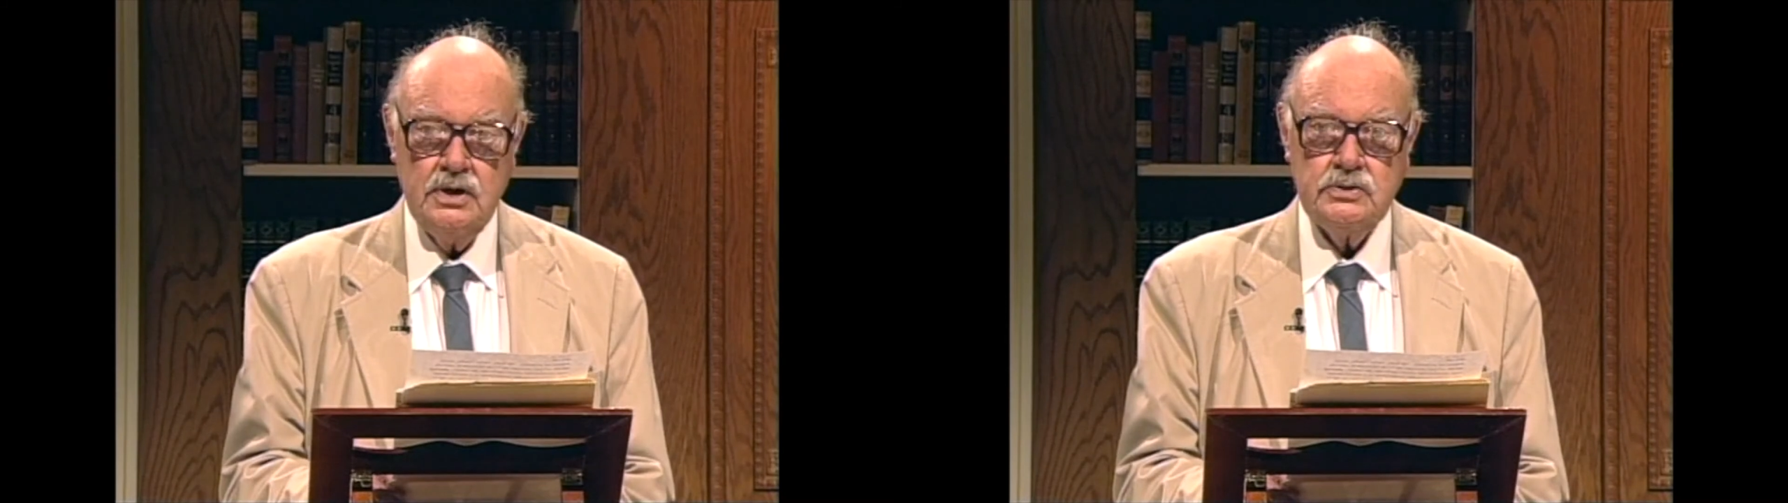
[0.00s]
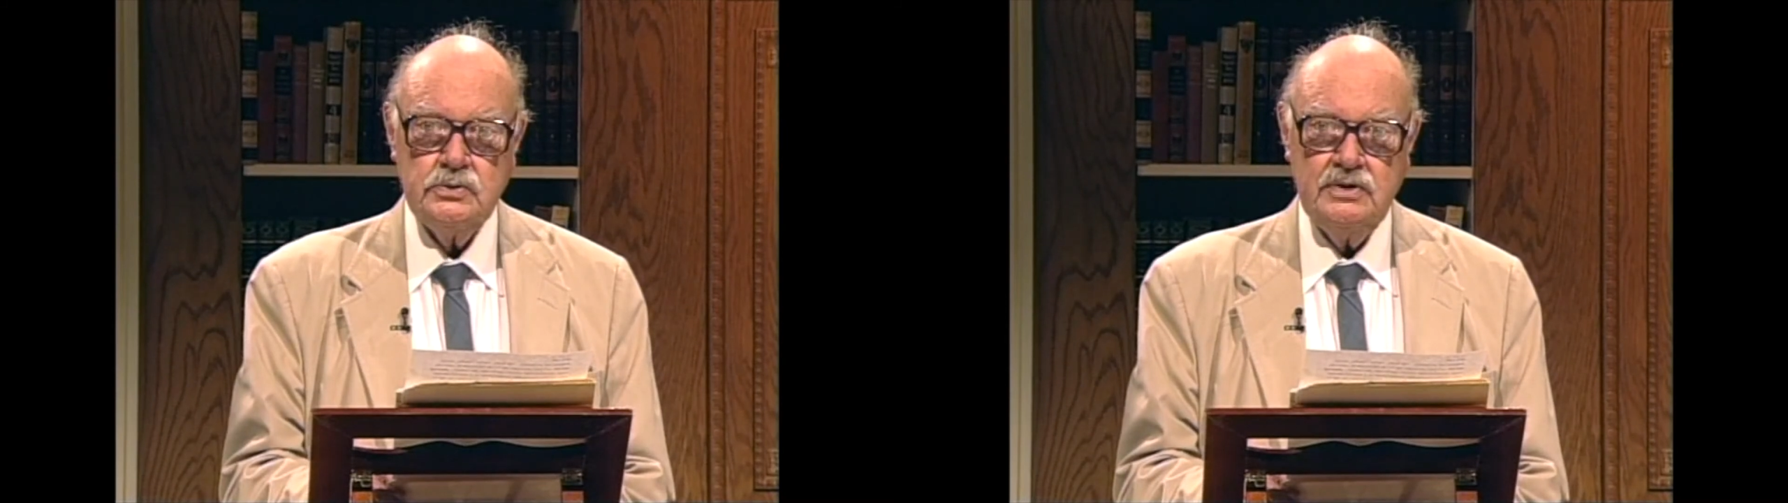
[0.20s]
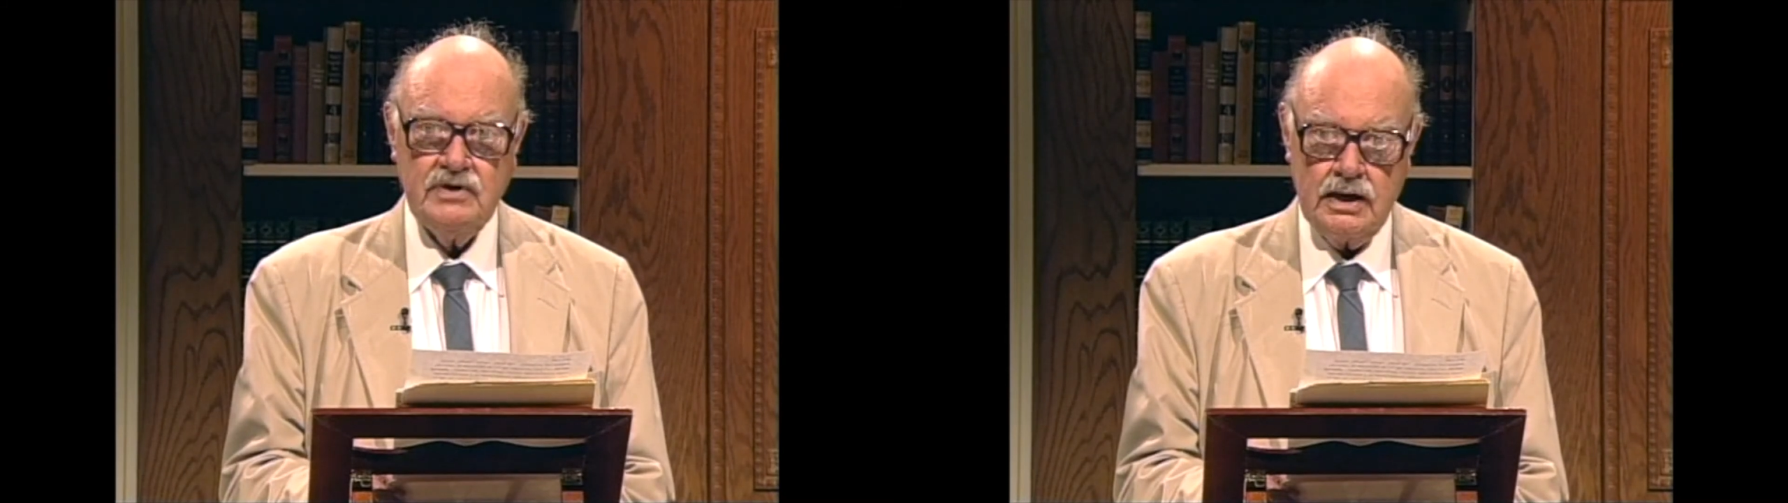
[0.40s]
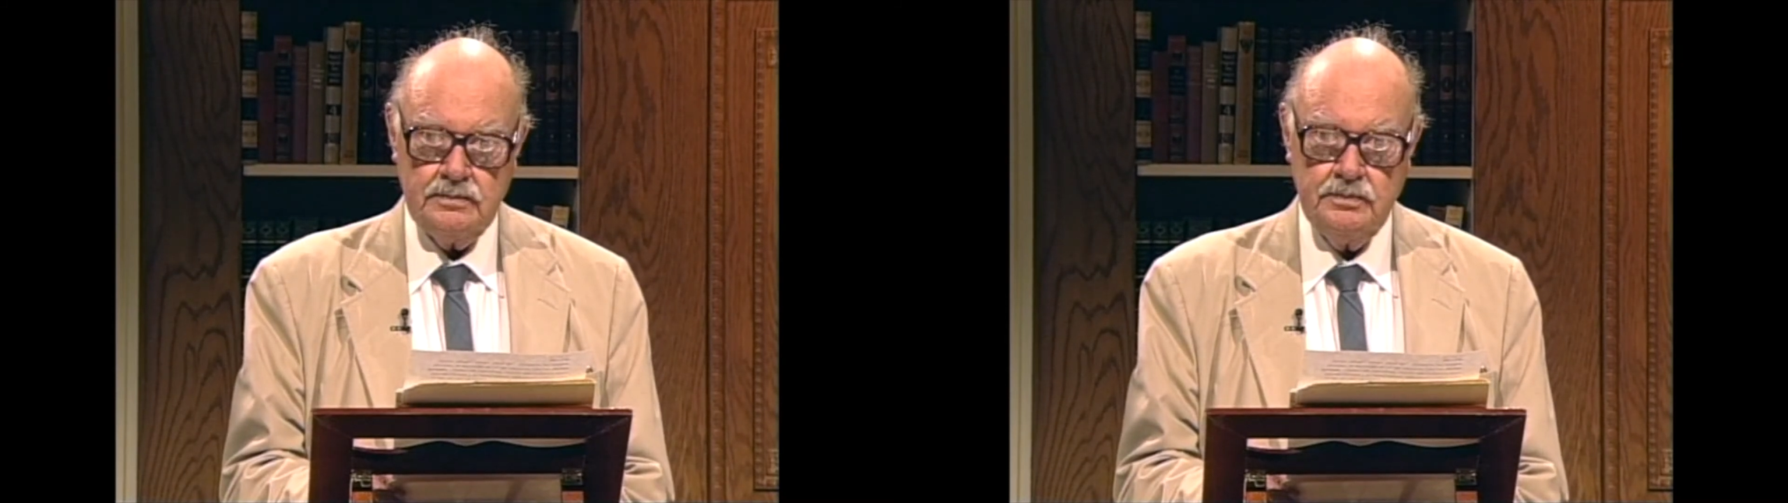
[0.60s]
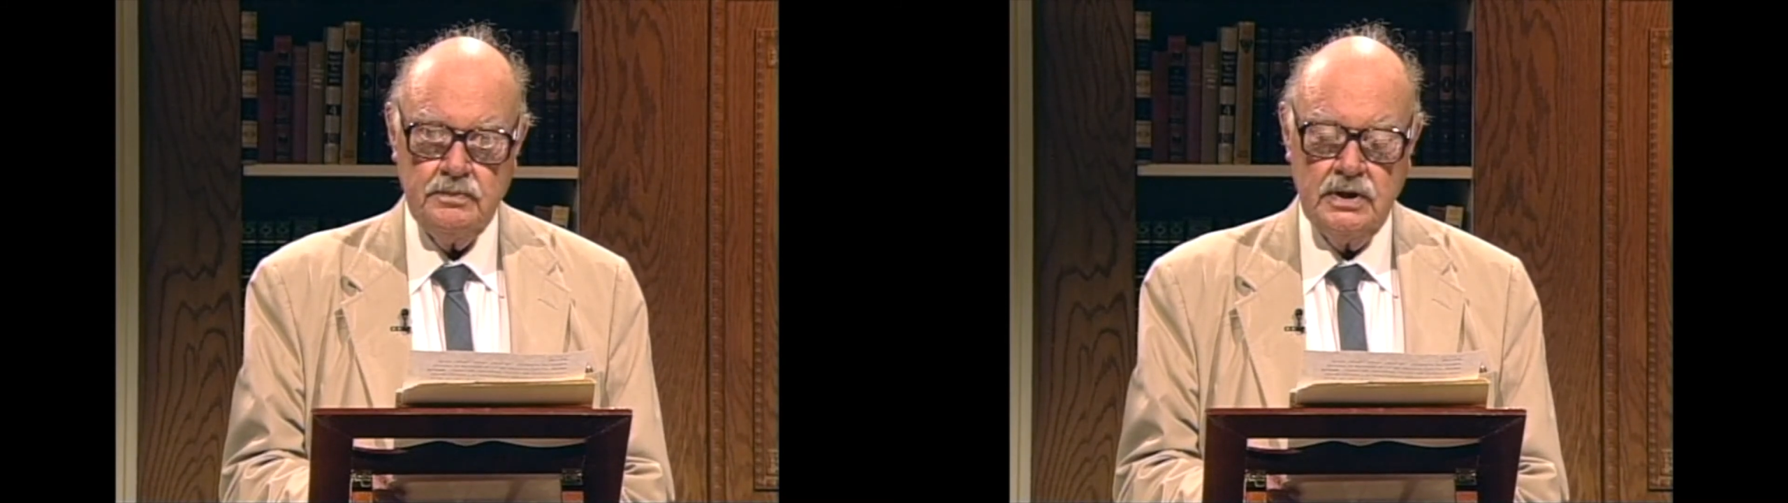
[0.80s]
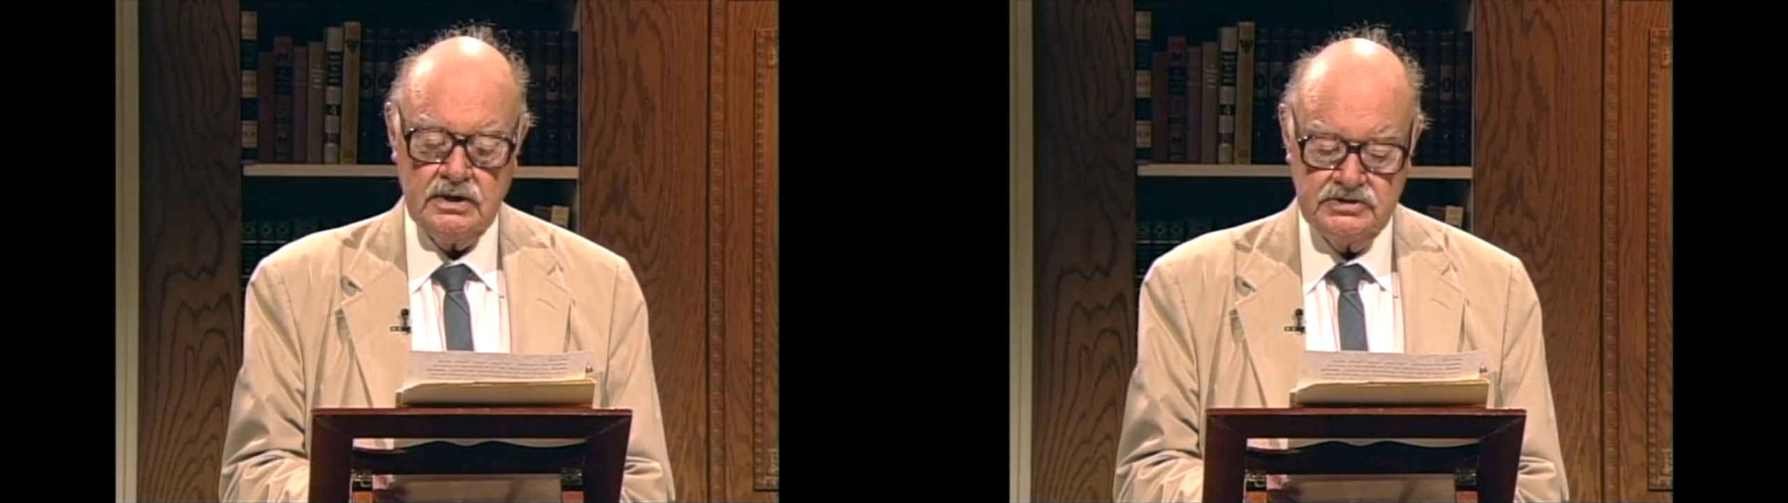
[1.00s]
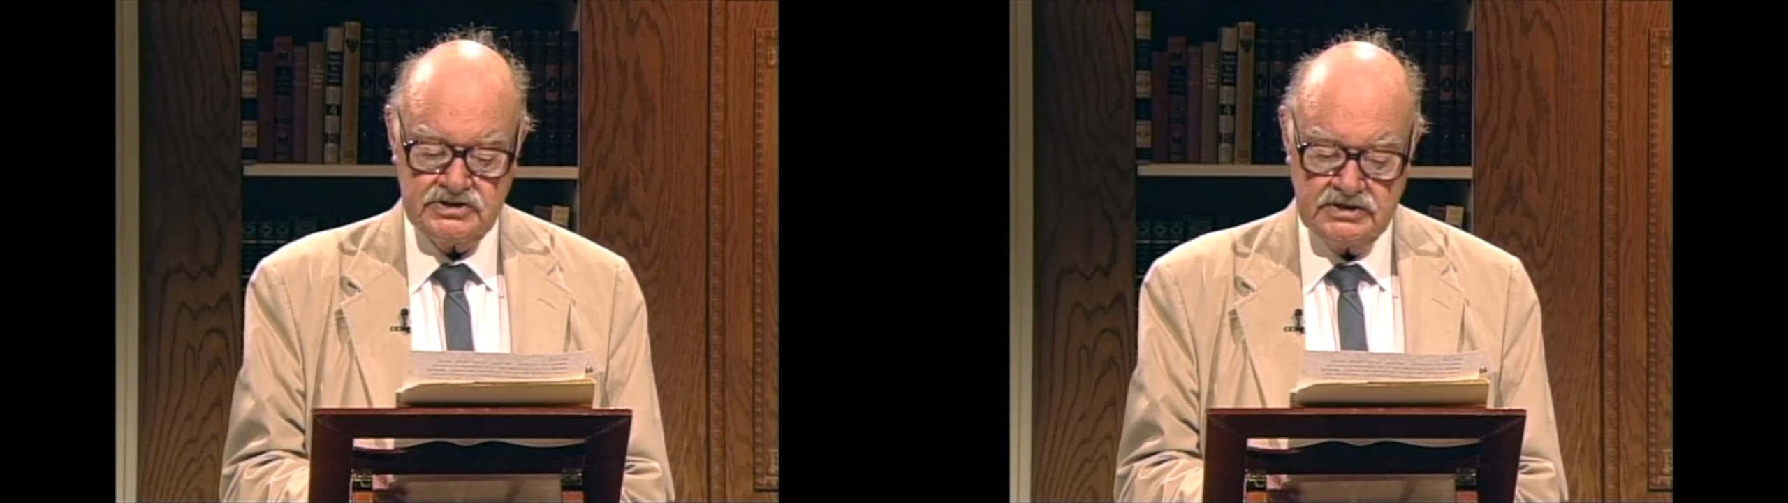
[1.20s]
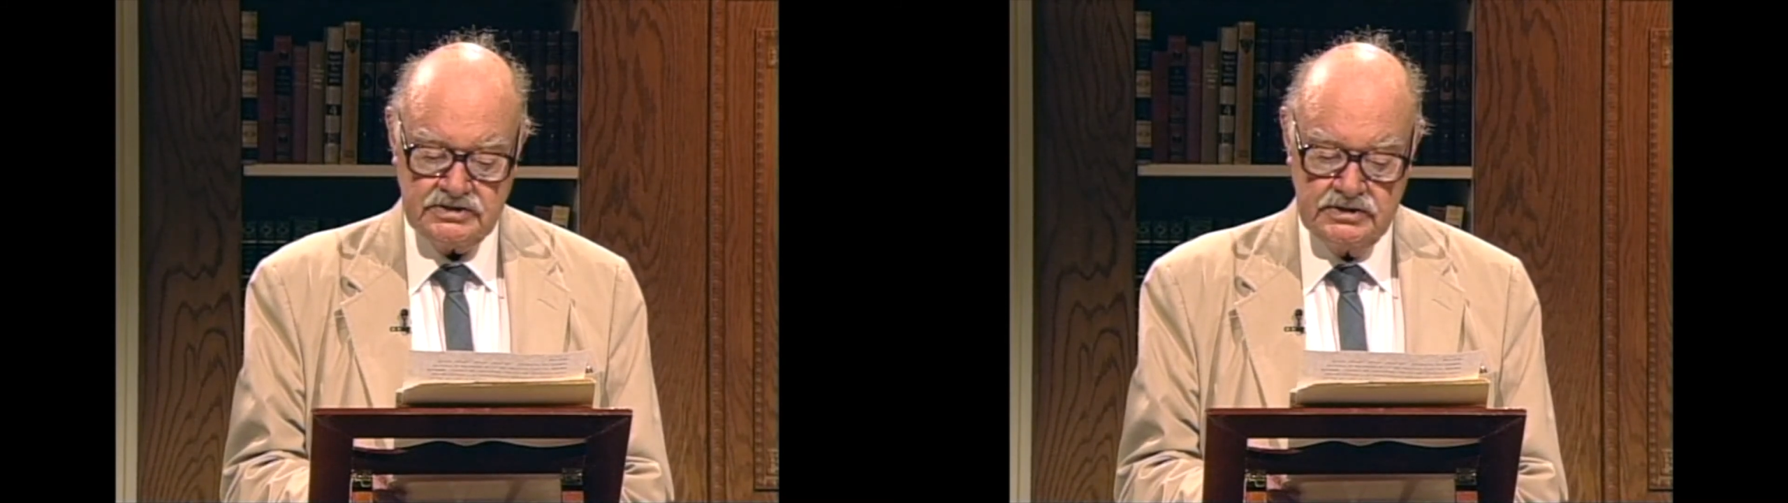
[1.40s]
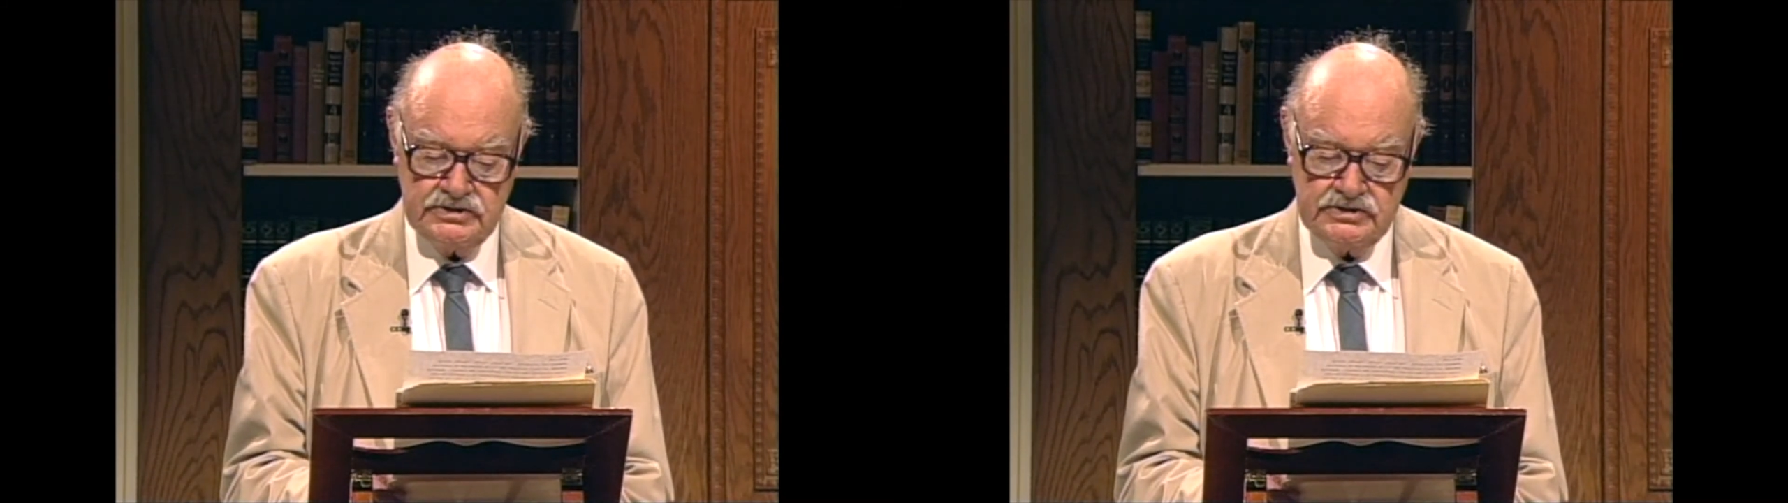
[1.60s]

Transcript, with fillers: to develop consistent